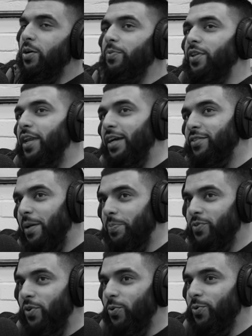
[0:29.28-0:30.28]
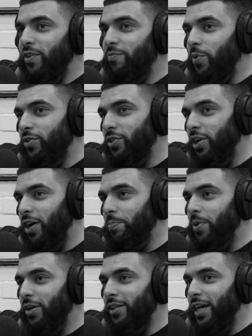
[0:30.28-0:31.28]
Welcome to the next episode of Punchline
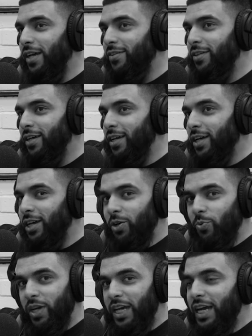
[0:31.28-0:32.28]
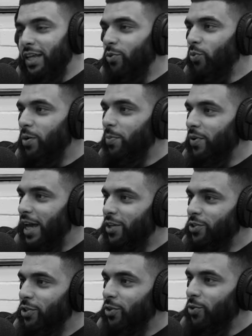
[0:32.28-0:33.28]
Podcast. We're here at the Windmill
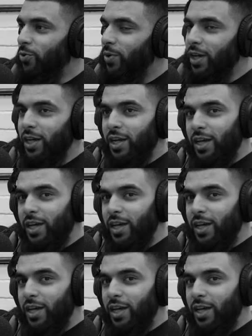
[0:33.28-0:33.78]
HQ.